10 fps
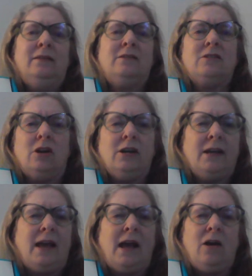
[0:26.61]

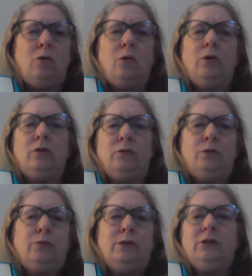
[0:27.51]
starting out or an
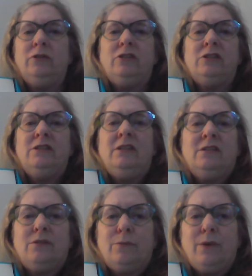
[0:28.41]
old one who just
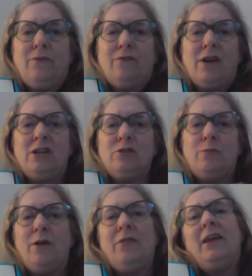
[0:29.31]
needs to refresh
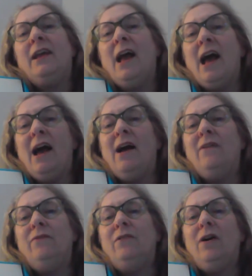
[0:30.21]
what they
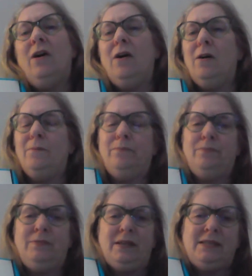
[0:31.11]
have, um,
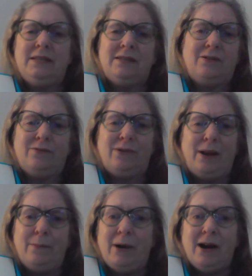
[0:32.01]
this is a
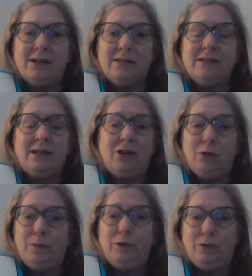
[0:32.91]
great box to
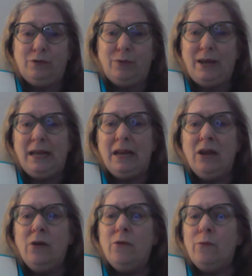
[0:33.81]
help you do it
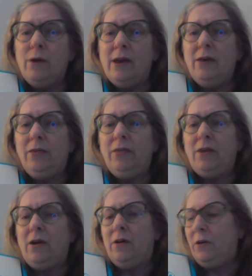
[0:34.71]
with.
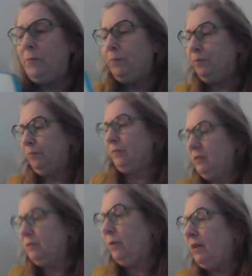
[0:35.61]
Um,
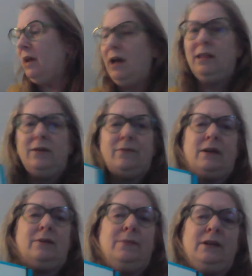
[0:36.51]
so I highly
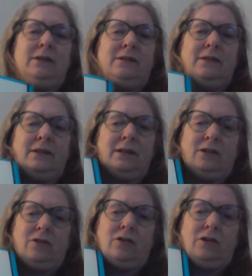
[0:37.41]
recommend the
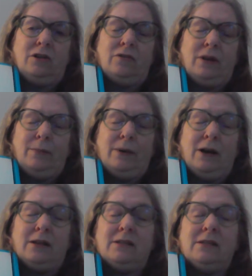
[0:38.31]
kindergarten crate
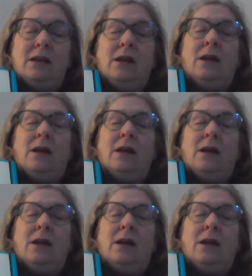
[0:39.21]
box.